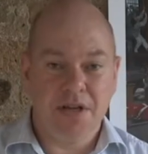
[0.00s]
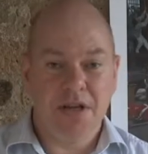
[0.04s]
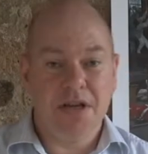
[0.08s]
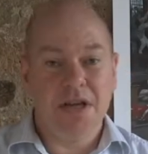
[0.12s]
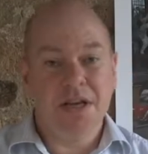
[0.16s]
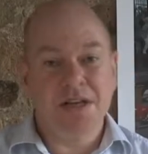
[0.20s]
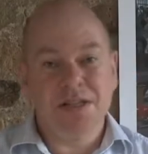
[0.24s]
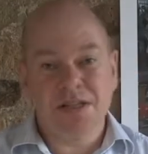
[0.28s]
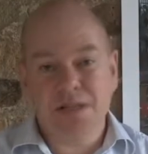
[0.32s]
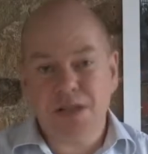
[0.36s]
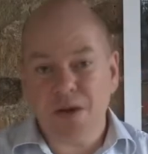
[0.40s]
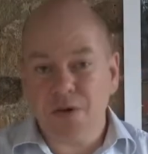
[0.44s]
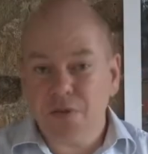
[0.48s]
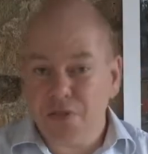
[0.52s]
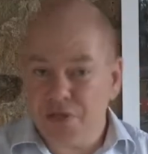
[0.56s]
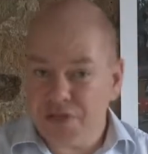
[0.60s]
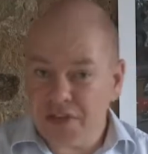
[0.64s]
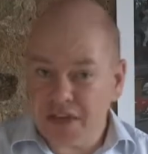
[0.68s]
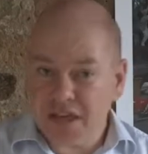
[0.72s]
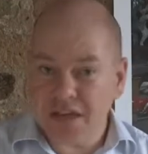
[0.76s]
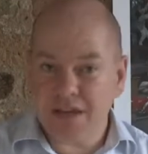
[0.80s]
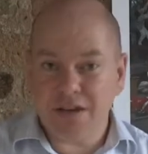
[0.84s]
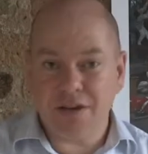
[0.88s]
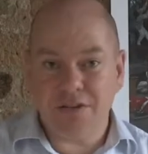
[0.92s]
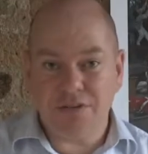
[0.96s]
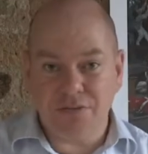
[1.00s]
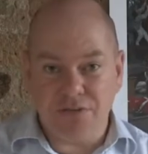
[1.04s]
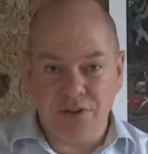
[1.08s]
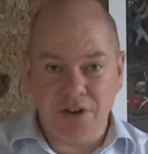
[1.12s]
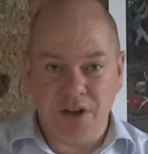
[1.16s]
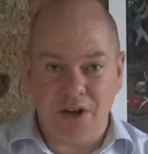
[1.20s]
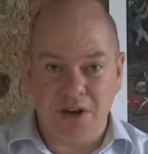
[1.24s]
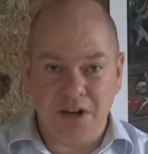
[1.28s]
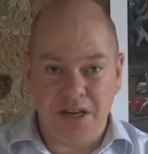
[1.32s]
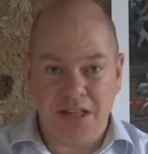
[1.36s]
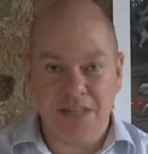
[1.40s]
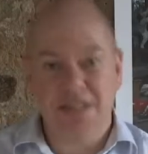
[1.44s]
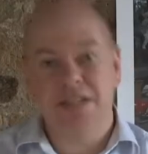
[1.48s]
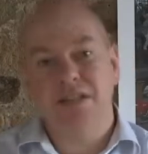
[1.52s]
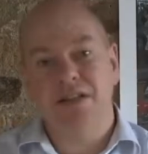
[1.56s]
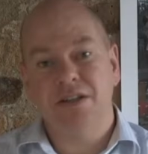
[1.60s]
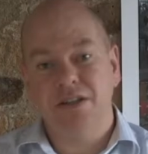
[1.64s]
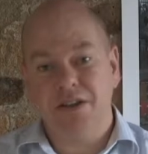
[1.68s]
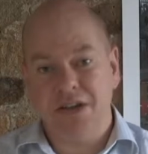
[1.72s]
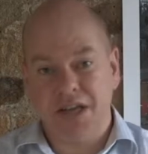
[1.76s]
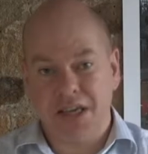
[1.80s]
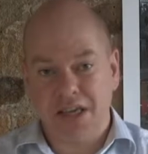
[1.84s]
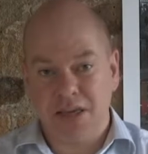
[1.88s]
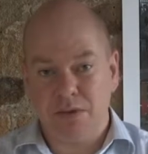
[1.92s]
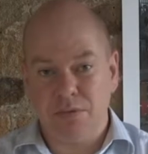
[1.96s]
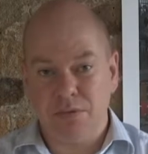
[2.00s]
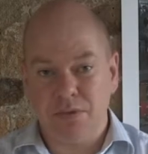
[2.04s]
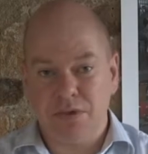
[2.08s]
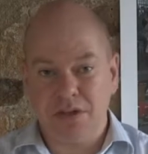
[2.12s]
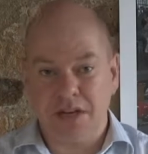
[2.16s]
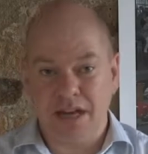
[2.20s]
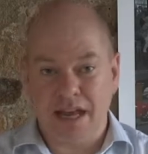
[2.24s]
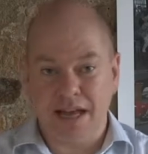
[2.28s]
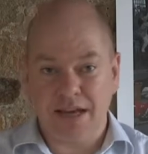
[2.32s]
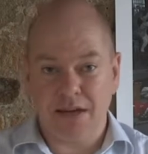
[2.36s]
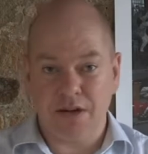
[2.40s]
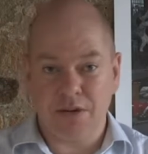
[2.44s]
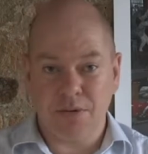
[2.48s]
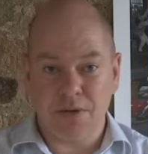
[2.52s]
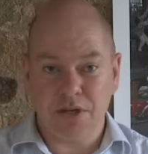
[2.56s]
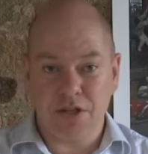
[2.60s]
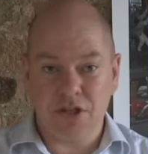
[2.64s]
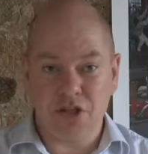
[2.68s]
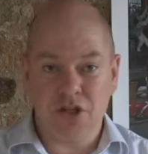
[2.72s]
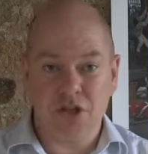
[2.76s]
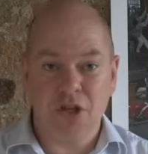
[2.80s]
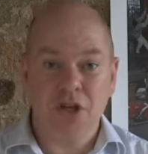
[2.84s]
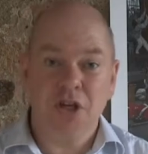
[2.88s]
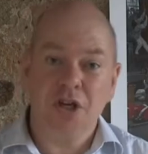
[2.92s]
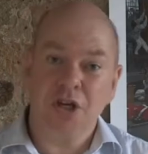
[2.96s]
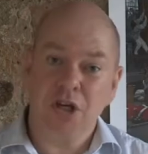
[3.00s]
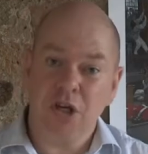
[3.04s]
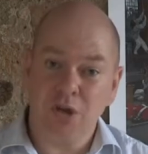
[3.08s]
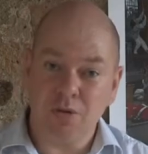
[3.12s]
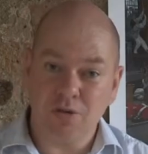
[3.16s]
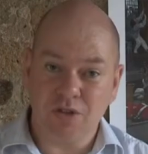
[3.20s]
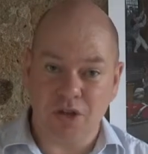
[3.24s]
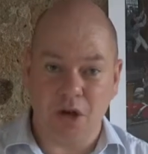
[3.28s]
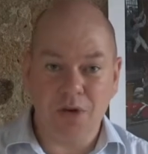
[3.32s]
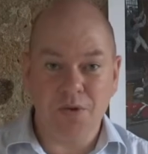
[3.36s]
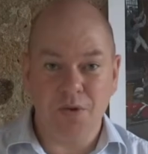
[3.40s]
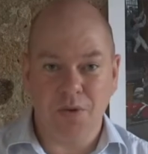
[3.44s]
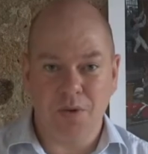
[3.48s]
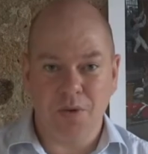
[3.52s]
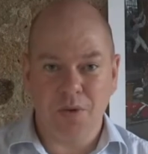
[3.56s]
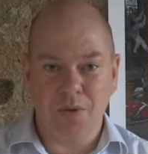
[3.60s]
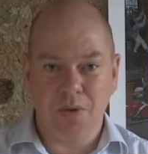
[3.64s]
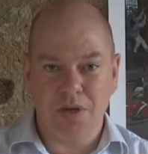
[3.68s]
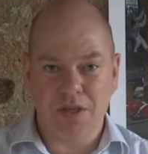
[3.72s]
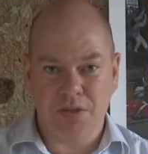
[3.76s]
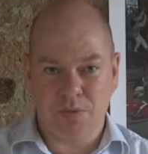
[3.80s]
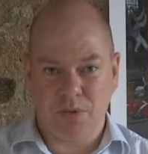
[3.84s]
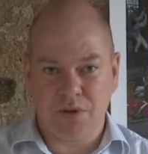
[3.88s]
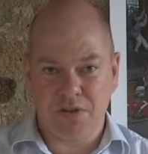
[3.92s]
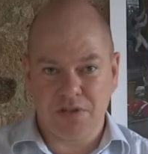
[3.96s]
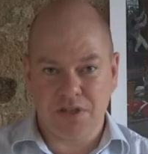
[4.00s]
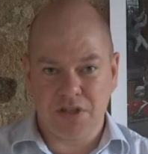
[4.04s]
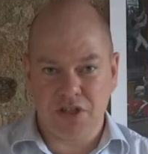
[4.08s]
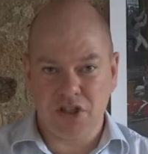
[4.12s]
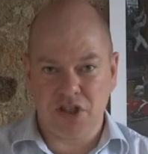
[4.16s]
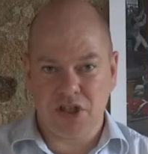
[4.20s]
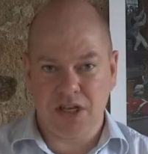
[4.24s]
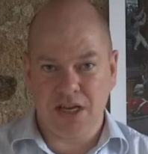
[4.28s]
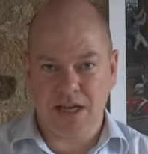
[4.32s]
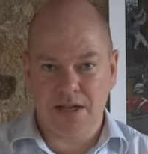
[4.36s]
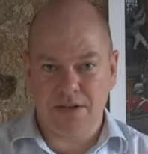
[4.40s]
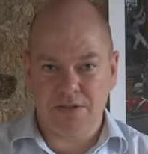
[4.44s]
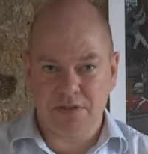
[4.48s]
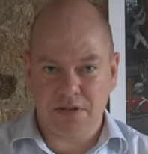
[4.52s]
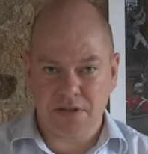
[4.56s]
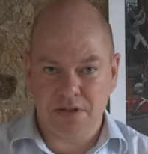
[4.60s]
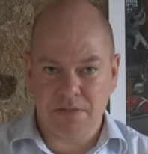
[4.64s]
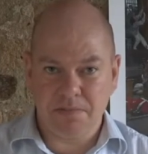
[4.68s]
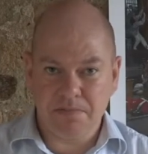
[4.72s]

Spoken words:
So think of light like you would language. You don't always want to shout.